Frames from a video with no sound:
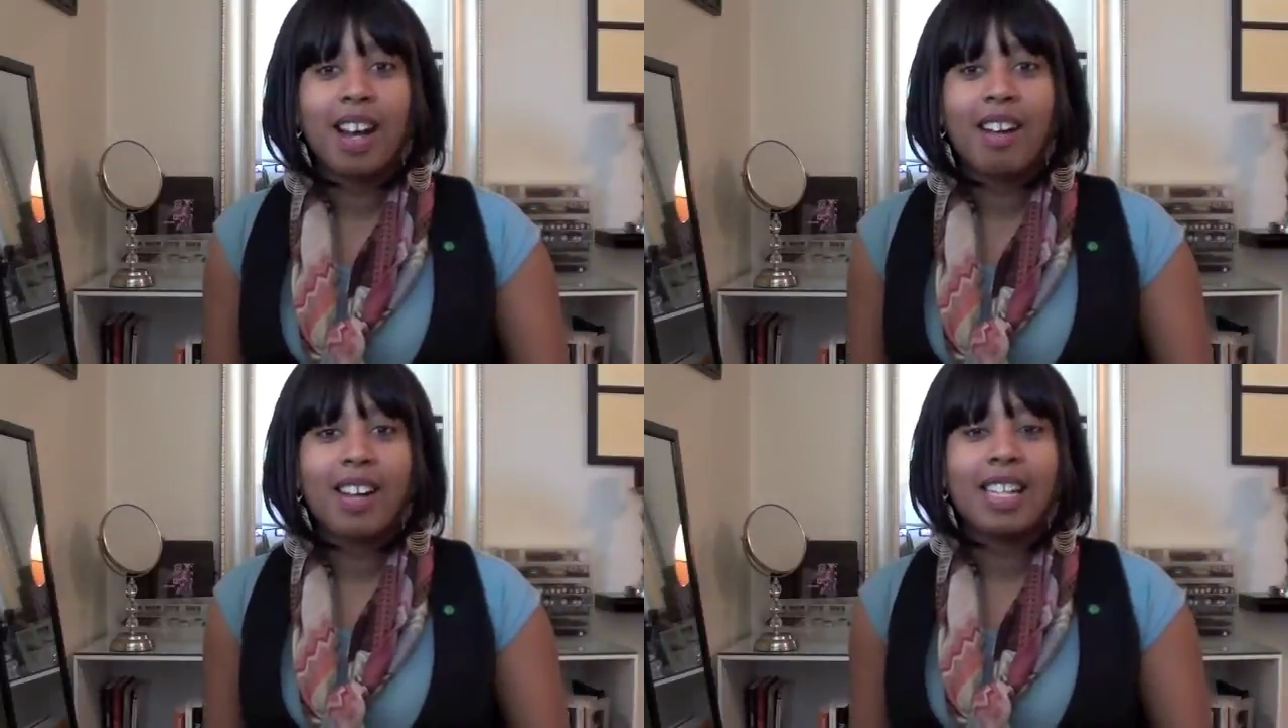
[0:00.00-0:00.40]

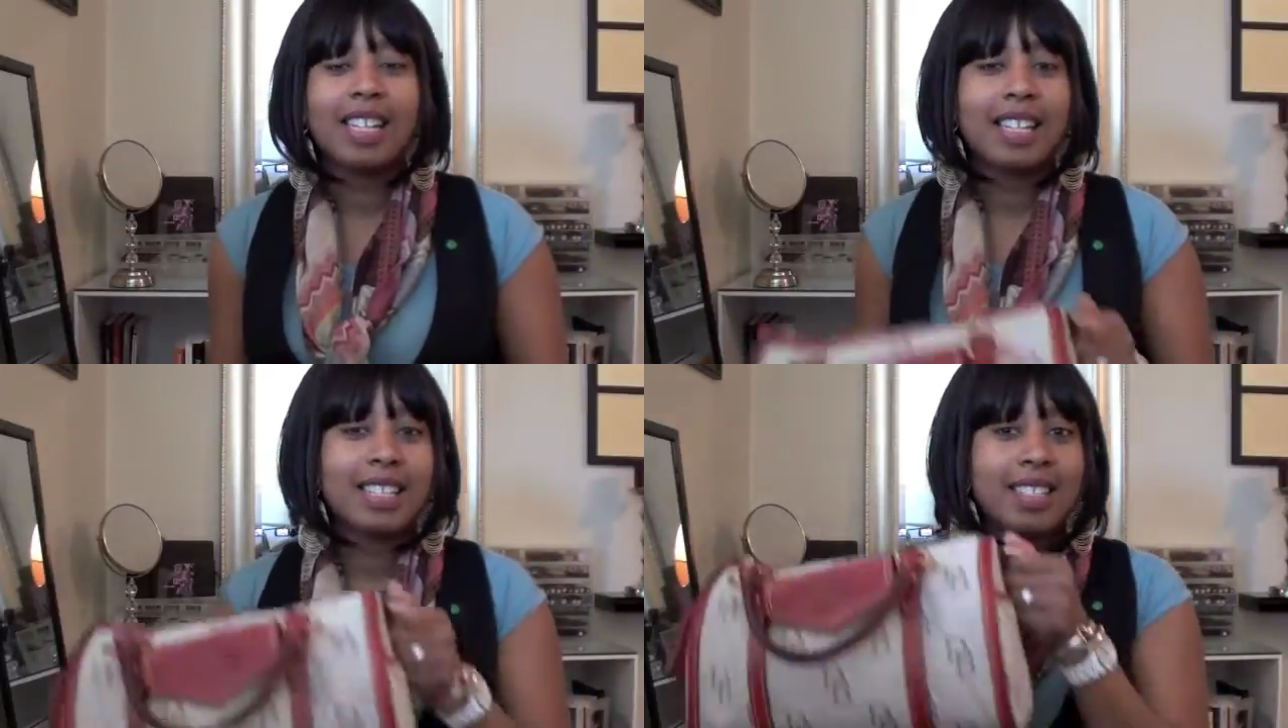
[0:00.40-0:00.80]
Alright
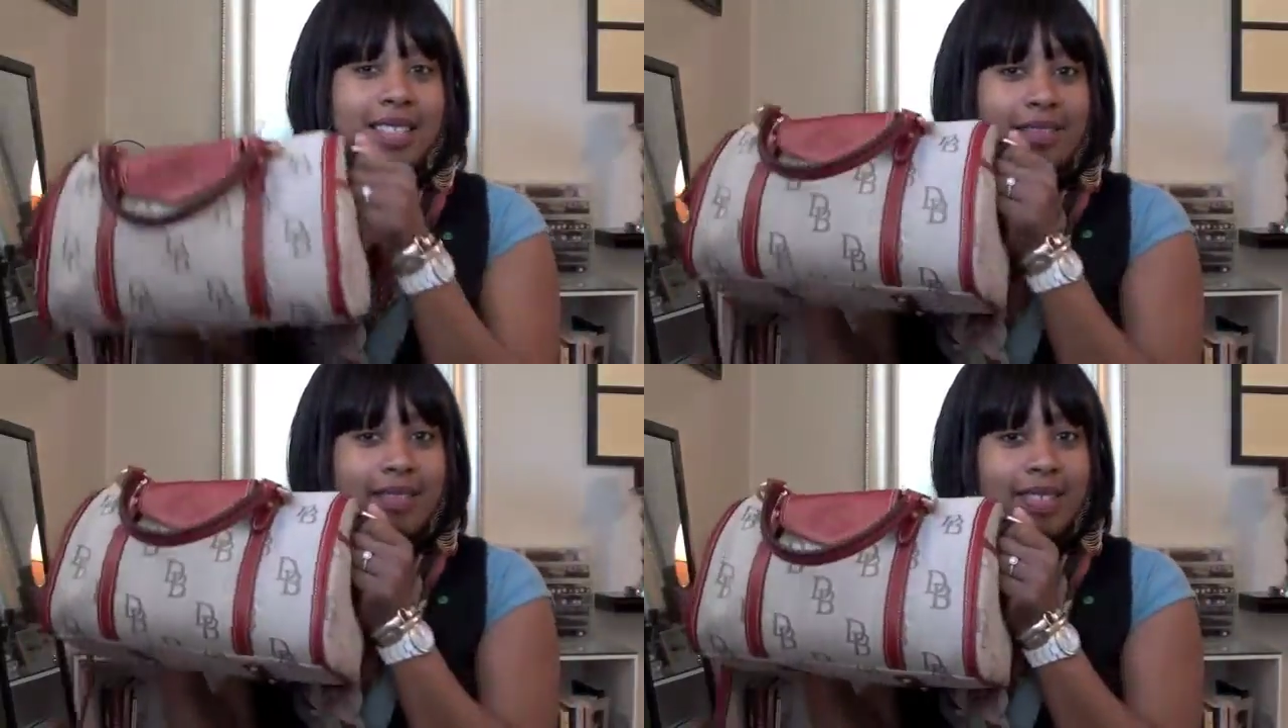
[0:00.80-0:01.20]

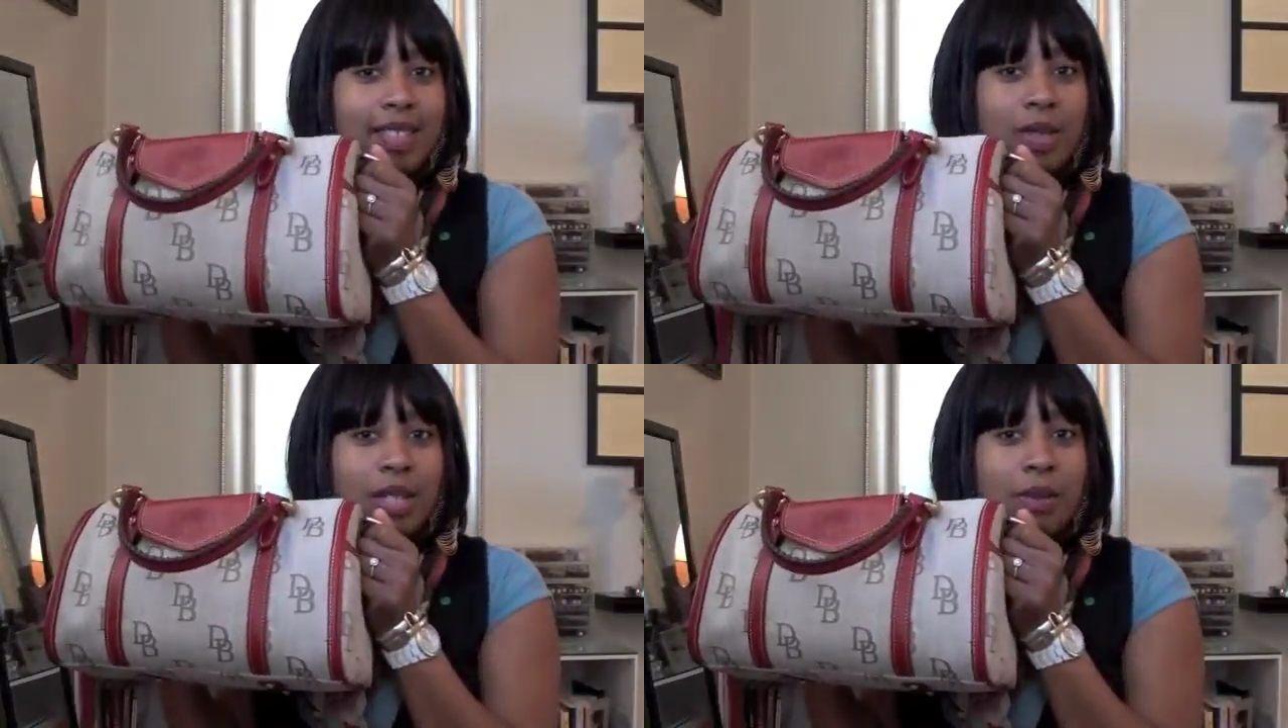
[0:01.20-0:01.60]
ladies,
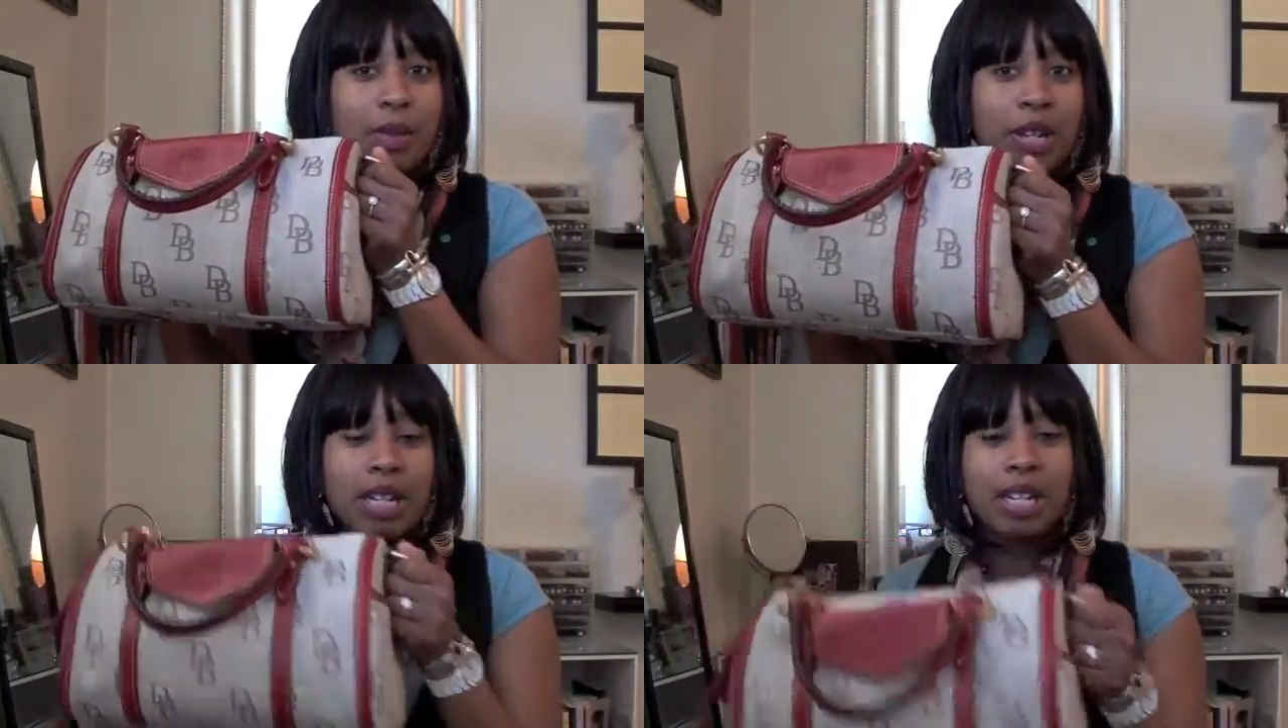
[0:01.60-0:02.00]
Dooney and
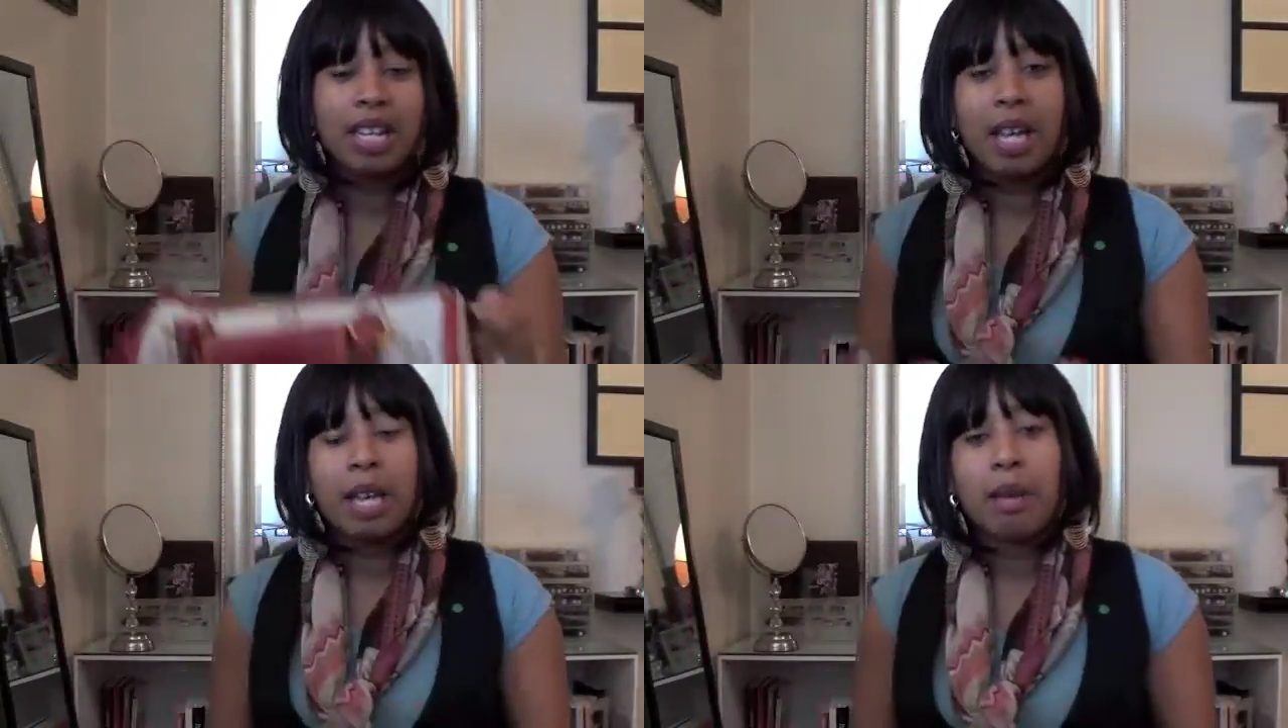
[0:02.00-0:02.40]
Bourke,
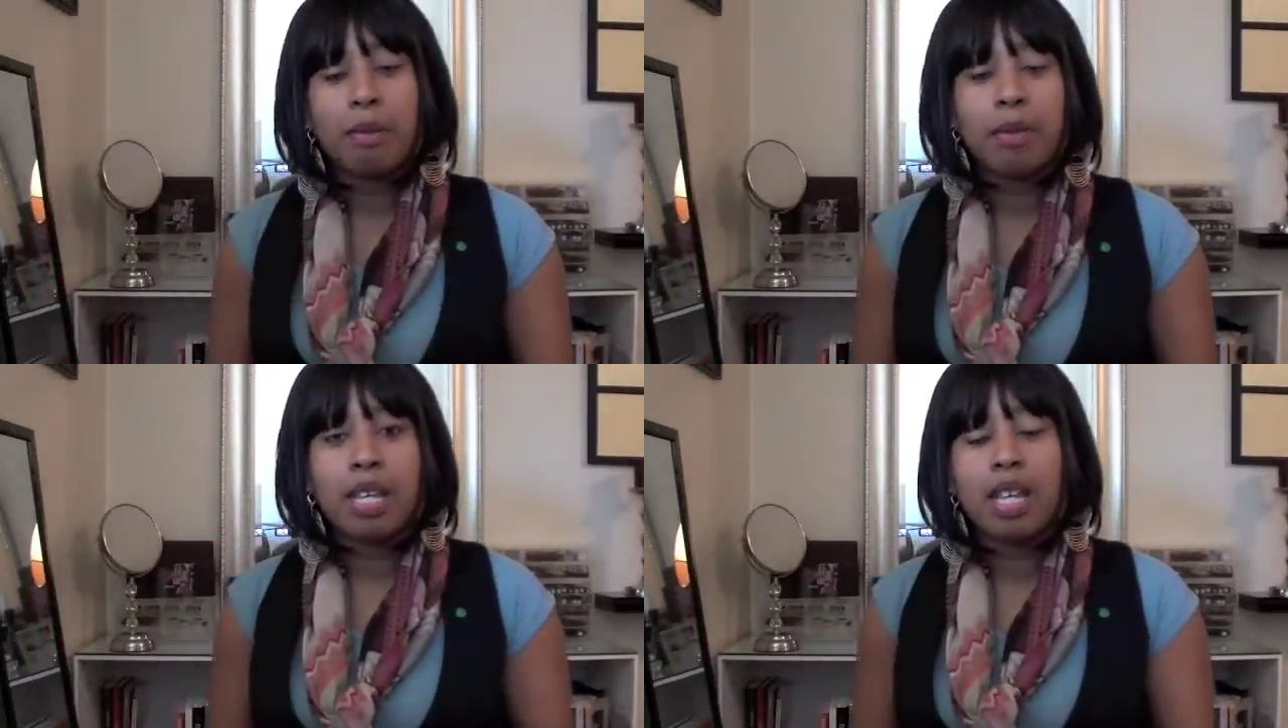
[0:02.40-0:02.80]

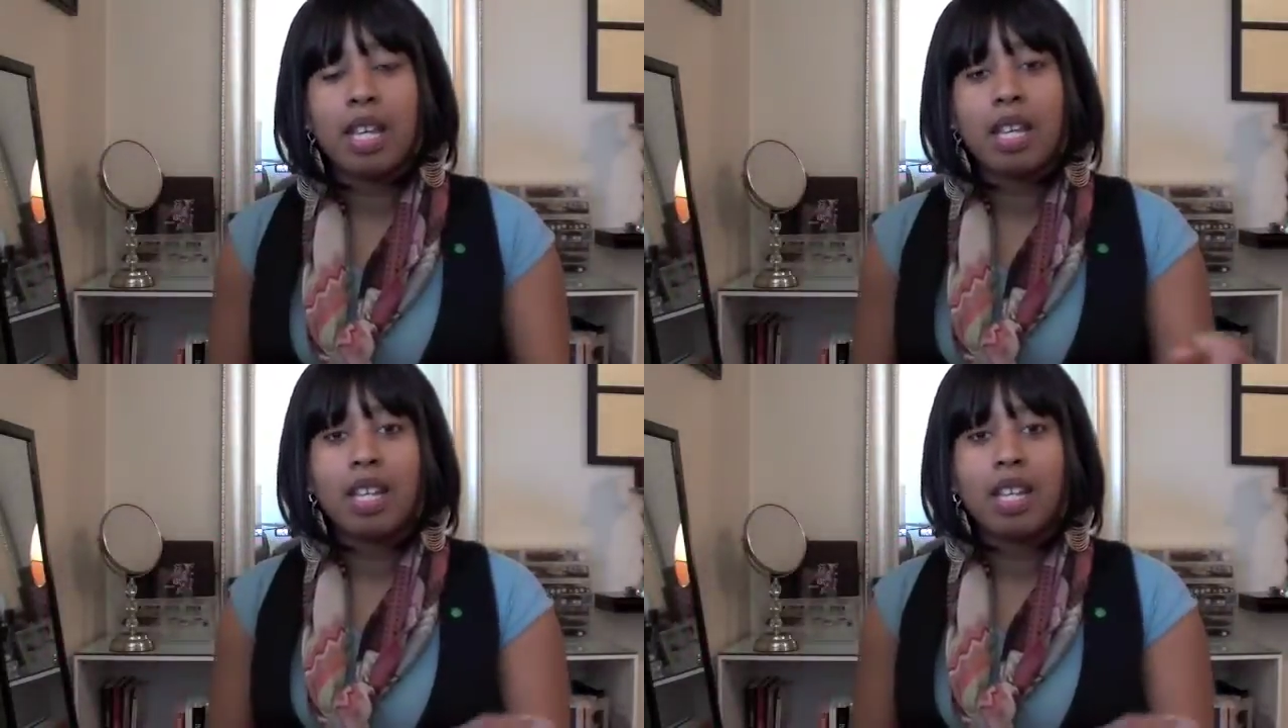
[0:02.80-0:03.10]
me,